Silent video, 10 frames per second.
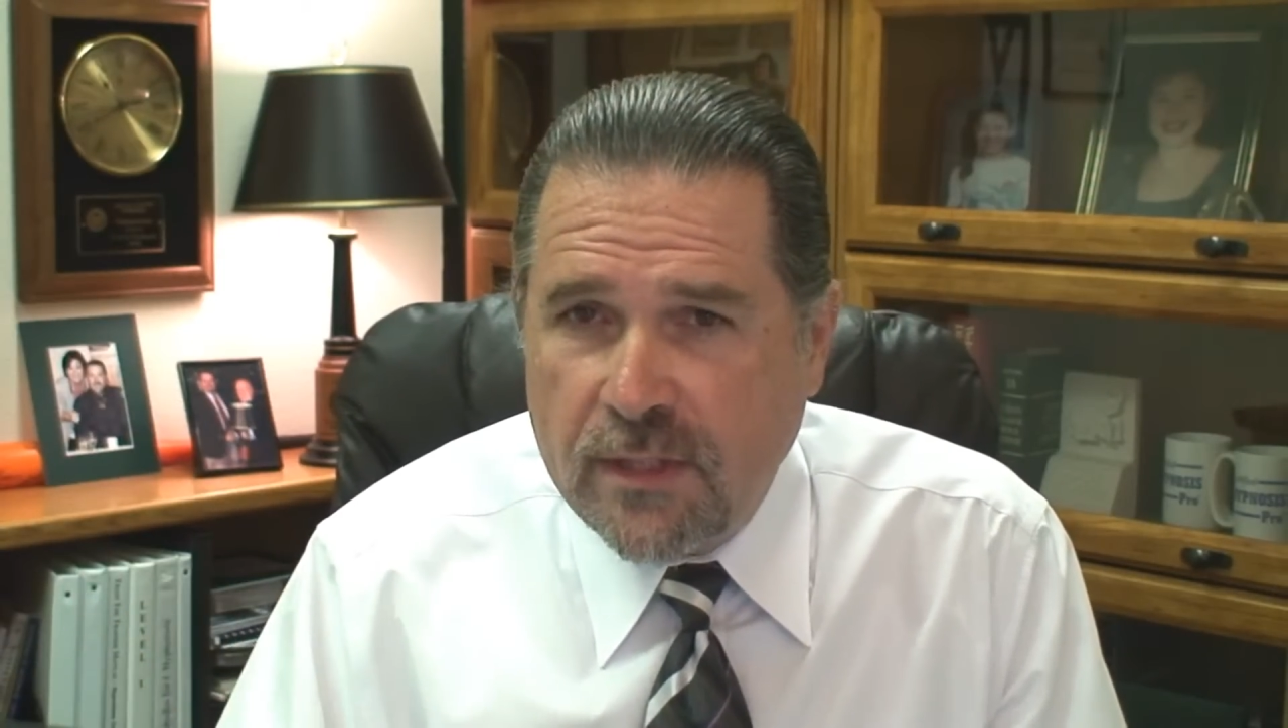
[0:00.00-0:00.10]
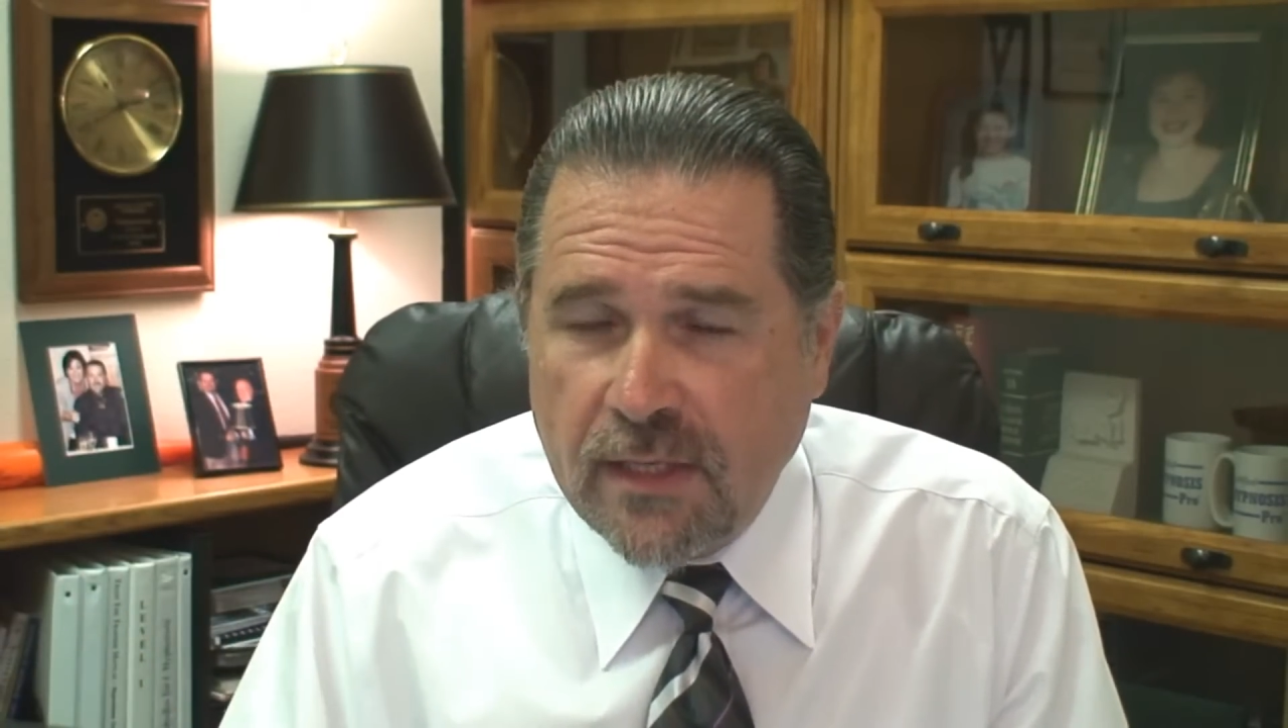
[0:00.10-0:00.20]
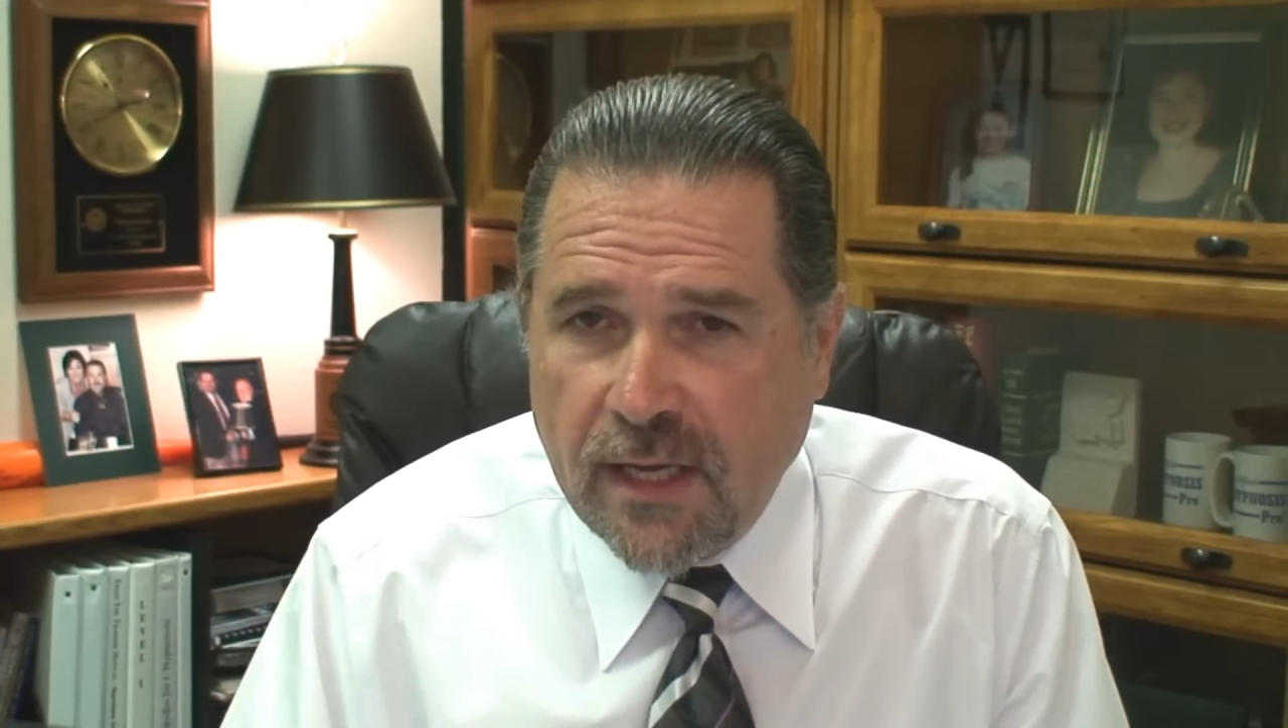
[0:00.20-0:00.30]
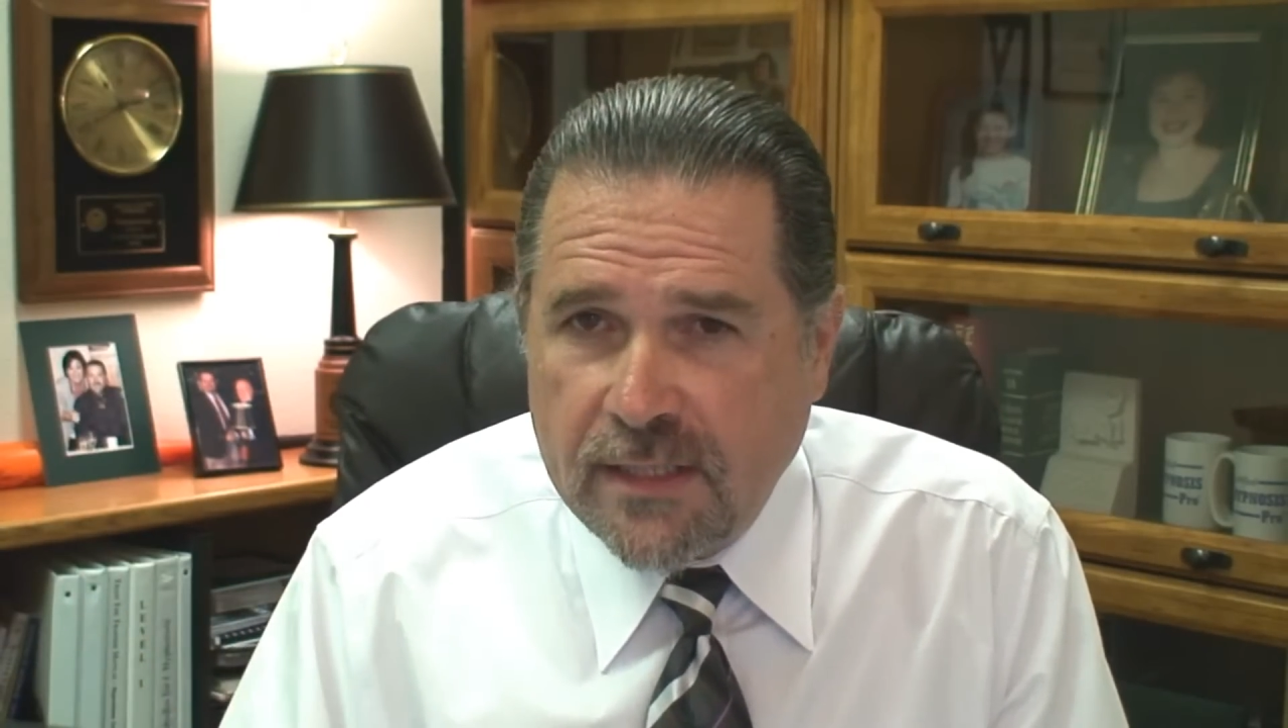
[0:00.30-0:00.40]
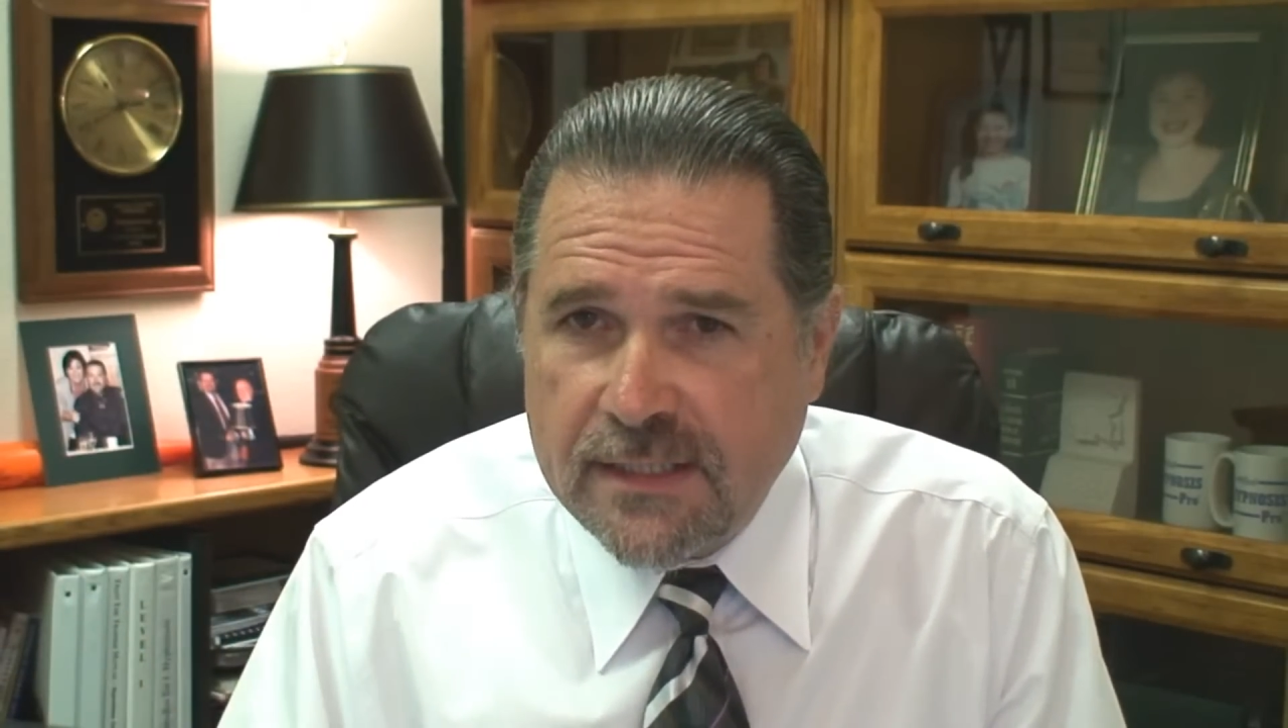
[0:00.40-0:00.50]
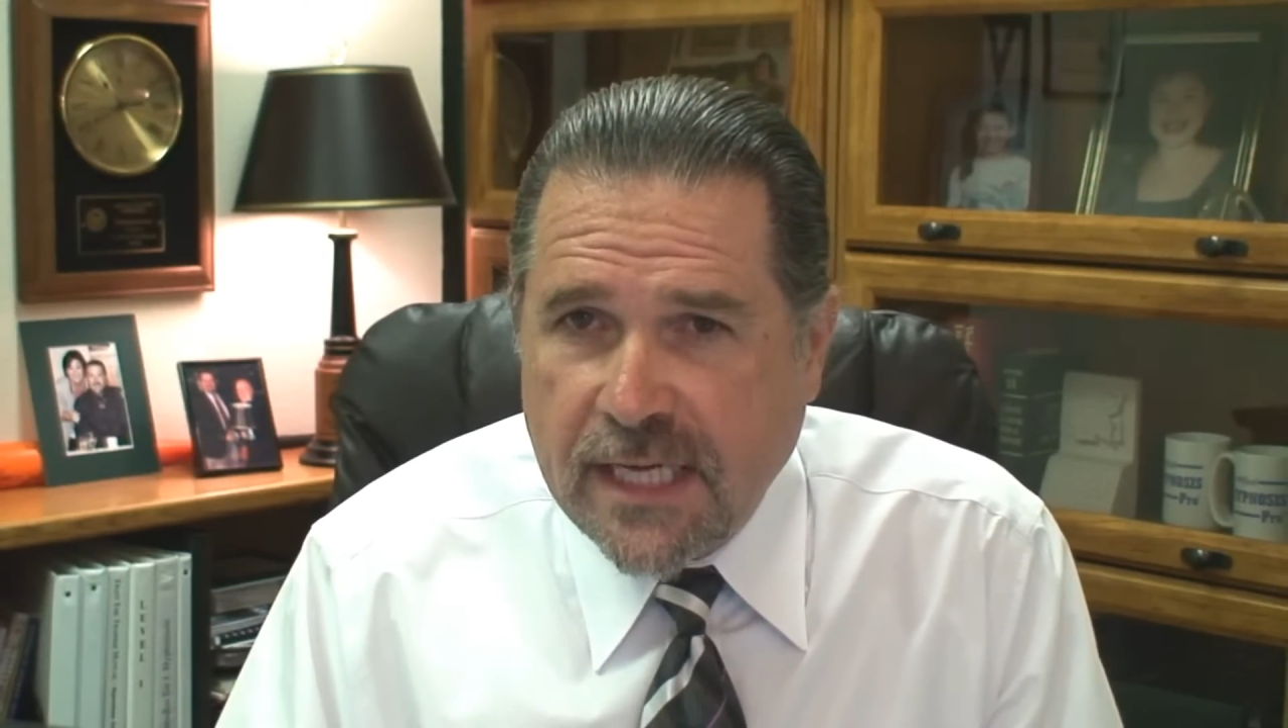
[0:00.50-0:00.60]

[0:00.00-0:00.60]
4th